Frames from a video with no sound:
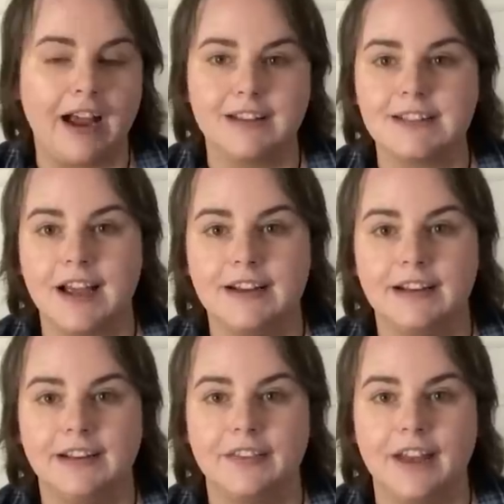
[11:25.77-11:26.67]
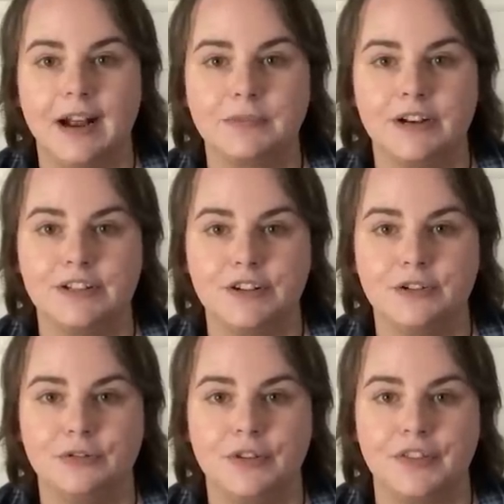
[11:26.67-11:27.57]
I decided that I'm gonna
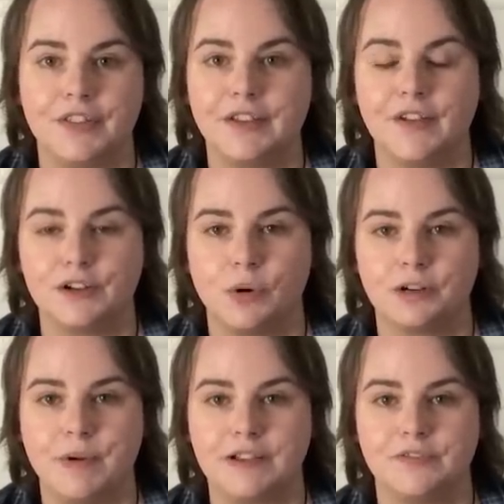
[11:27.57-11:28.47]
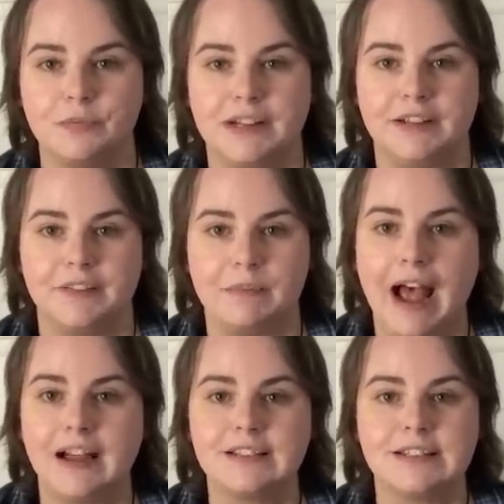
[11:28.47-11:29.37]
do the thing that has worked best for me in the
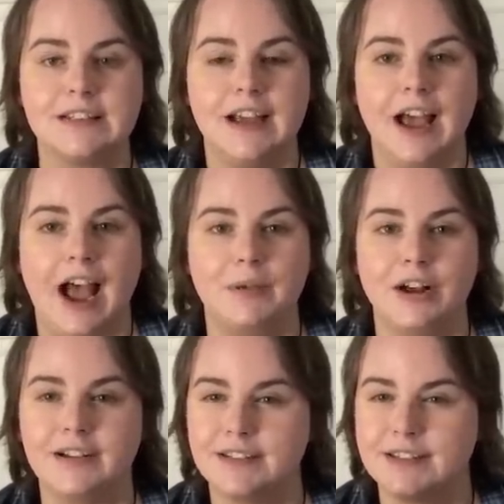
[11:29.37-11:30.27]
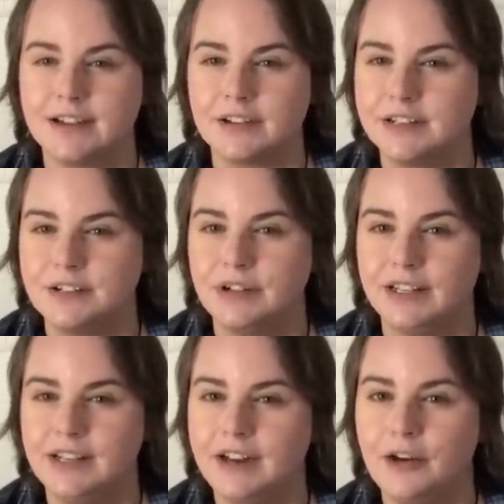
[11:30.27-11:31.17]
past I'm not necessarily doing
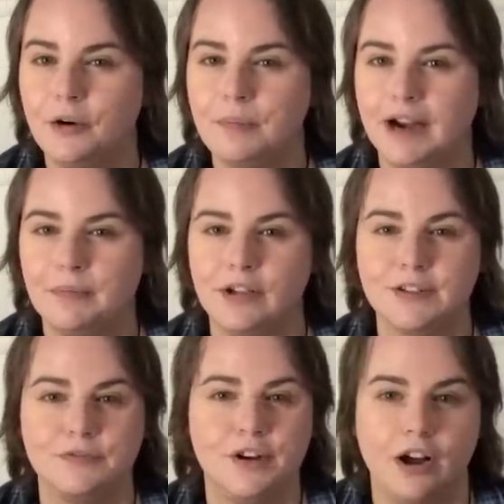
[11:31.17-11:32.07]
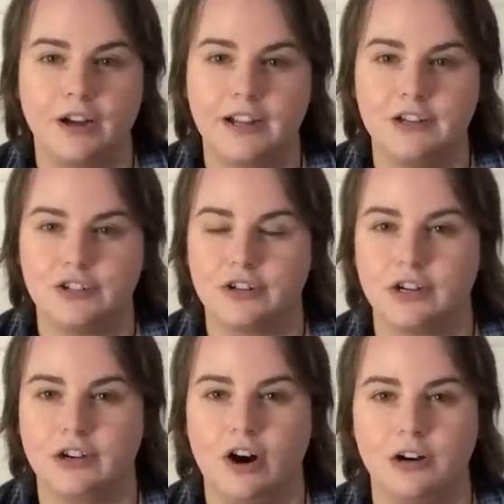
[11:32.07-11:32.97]
keto, but I'm also not gonna eat
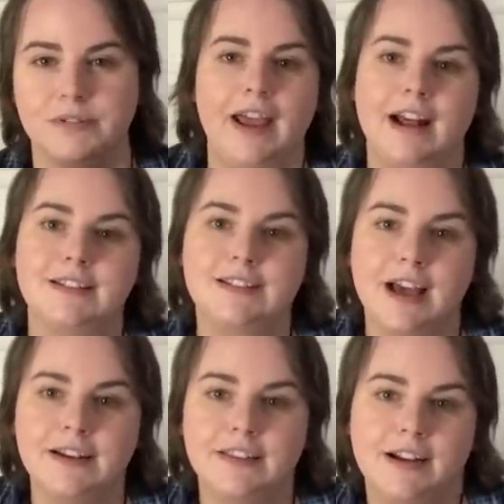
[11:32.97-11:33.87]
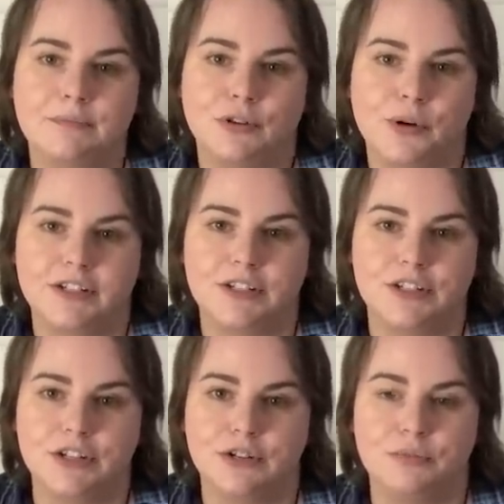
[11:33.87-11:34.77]
sugar and carbs. And I decided that I'm going to
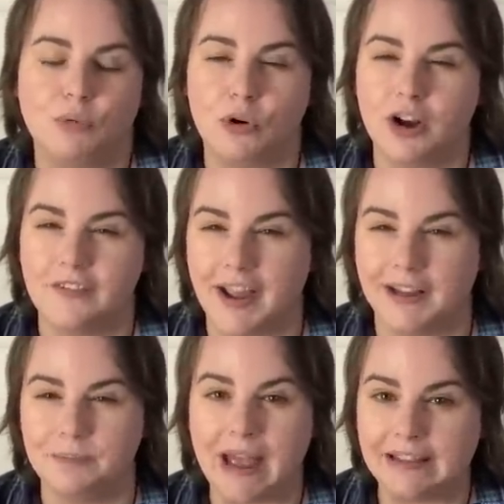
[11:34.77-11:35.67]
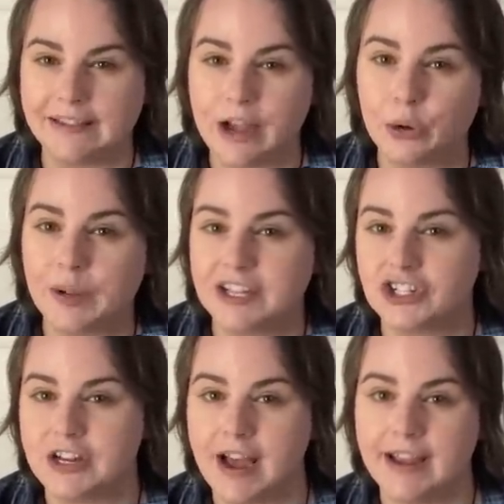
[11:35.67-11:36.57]
do more of a
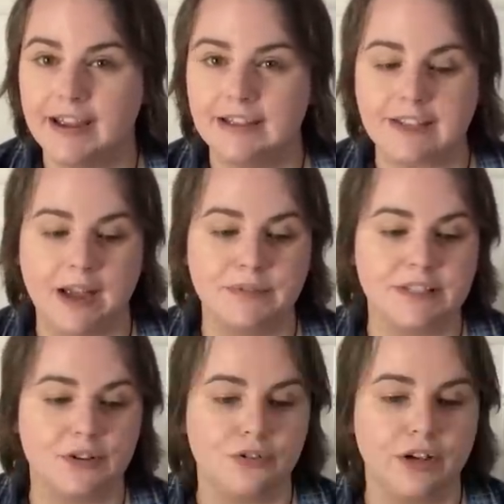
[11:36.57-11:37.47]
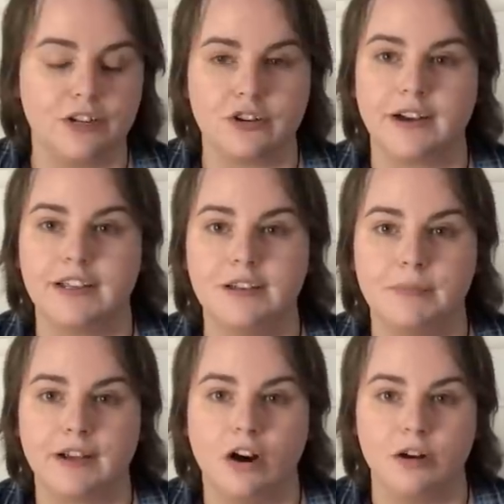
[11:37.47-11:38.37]
paleo-ish diet. I'm still gonna try to keep
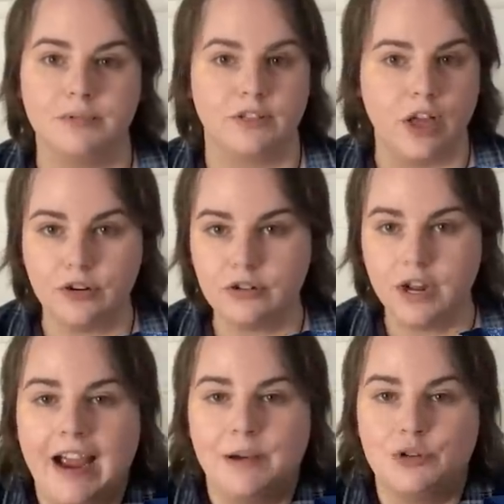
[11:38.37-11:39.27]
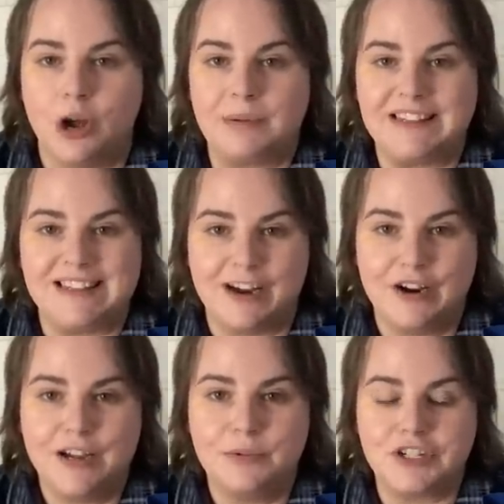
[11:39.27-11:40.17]
my carbs low. I am dropping
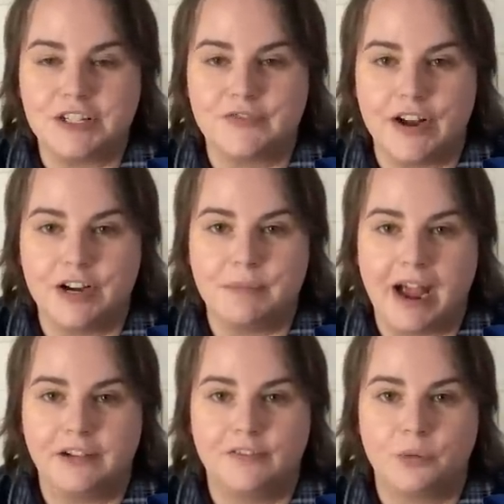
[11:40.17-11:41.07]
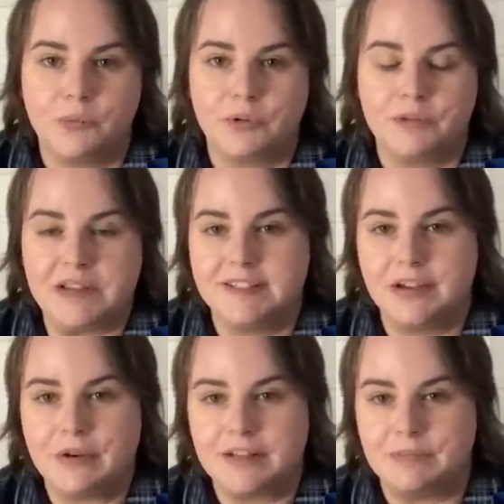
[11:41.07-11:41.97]
dairy, which is very bad for women with
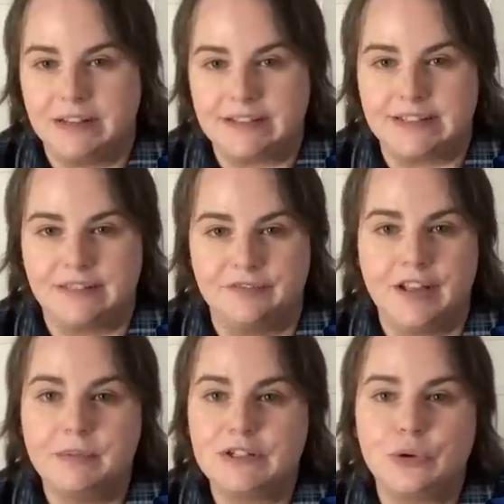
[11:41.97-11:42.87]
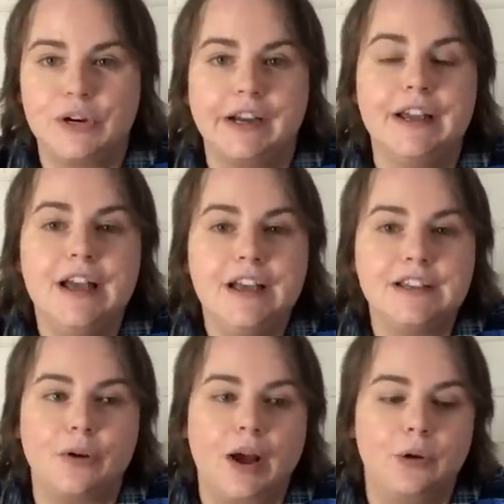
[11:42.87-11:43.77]
PCOS because it's inflammatory.
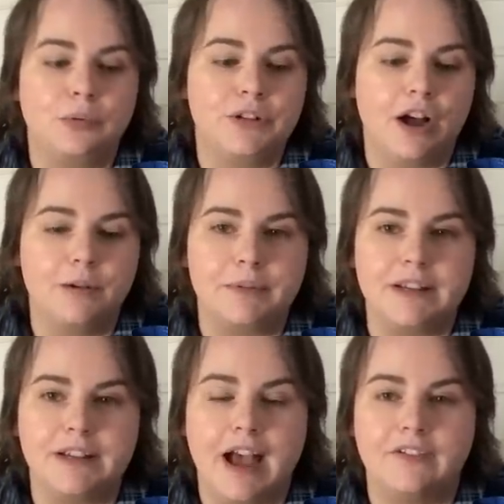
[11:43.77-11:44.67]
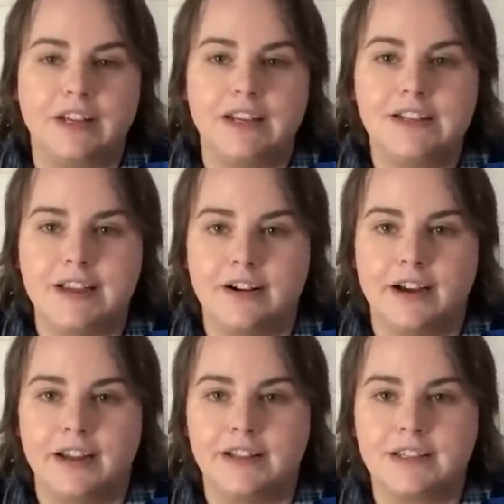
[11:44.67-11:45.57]
So I will not be having any
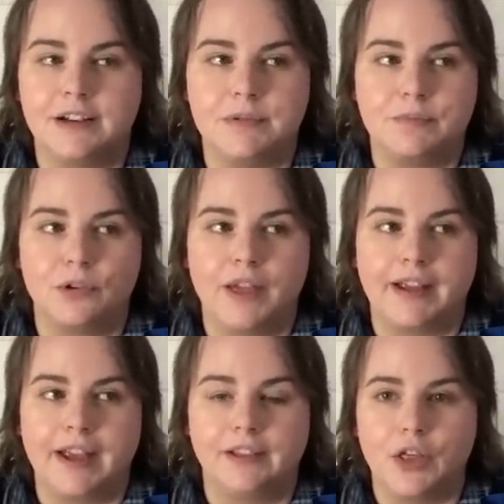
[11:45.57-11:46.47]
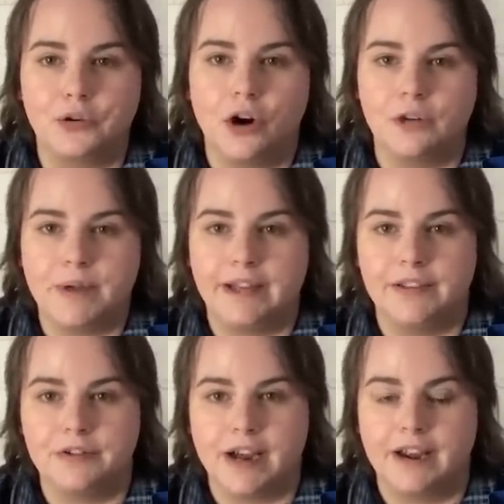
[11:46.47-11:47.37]
dairy. It's gonna be more like a low carb
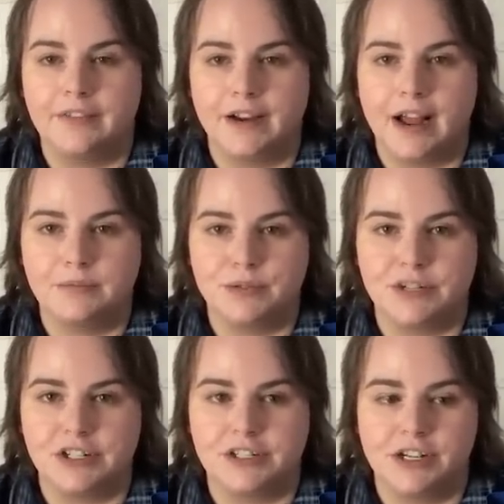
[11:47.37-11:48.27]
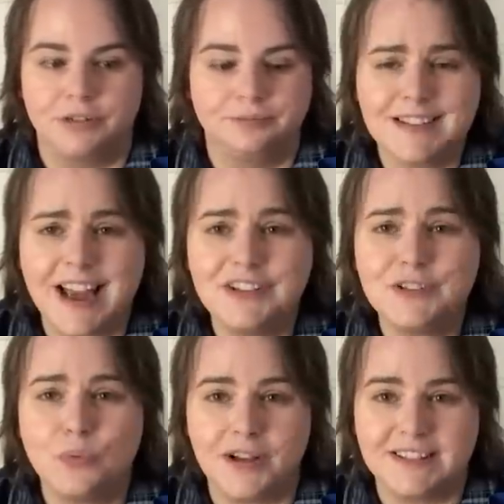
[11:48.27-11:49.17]
paleo diet that I'm switching to. Cause I
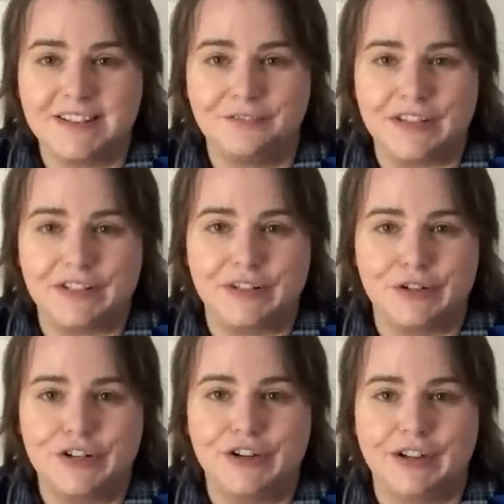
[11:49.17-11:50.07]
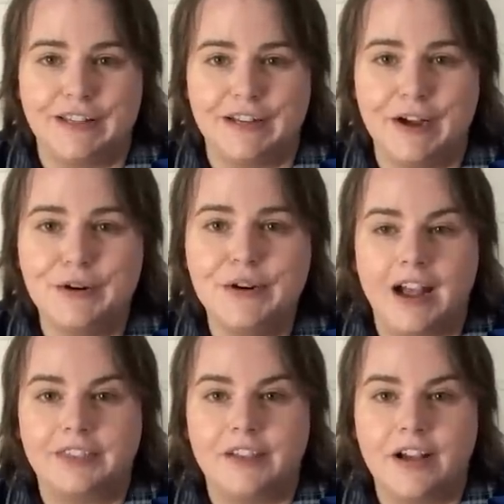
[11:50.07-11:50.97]
just wasn't feeling good on keto.
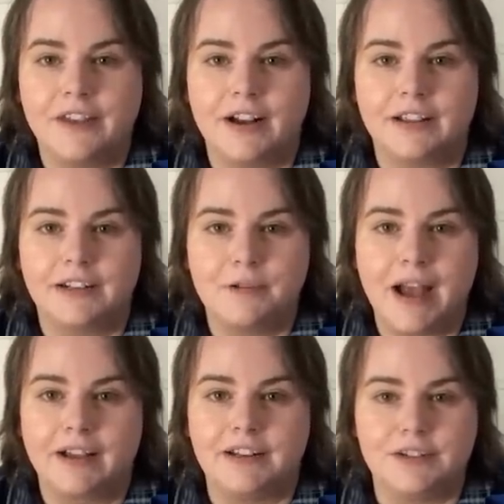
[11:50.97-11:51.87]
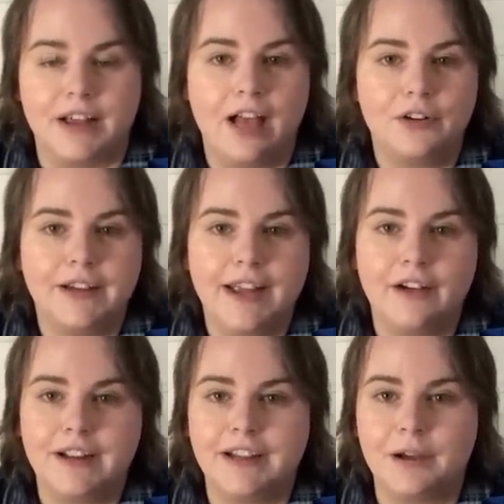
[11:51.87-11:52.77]
I thought that I could go back and do calorie
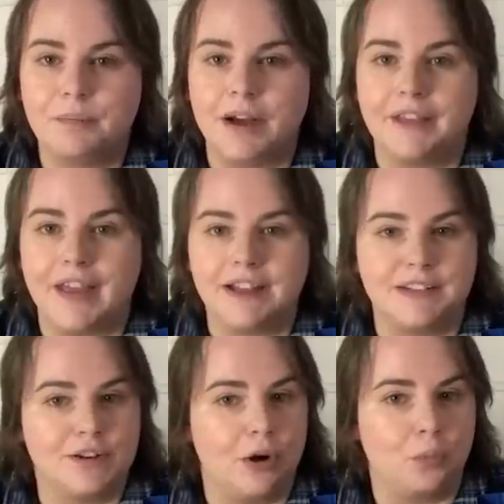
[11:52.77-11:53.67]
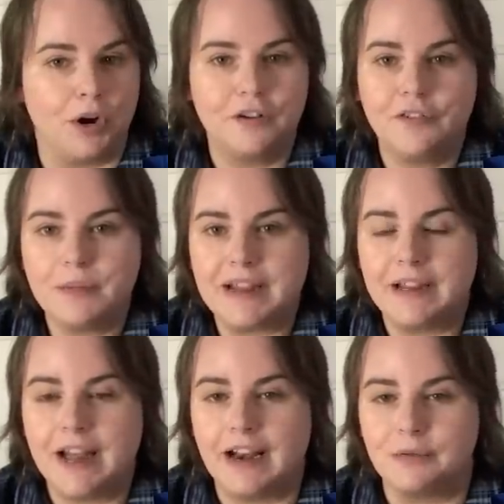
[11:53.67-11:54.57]
counting, but that did not work for
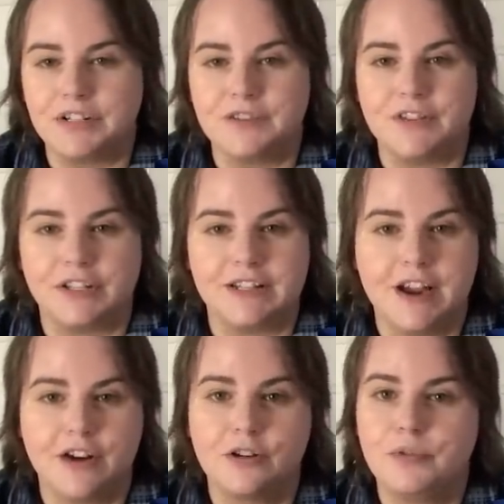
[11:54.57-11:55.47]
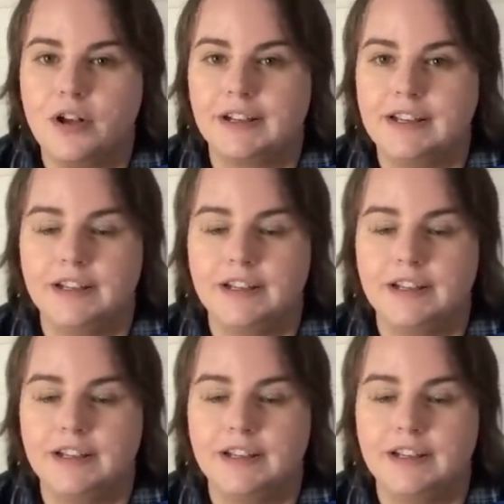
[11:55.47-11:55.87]
me. And I was just feeling terrible on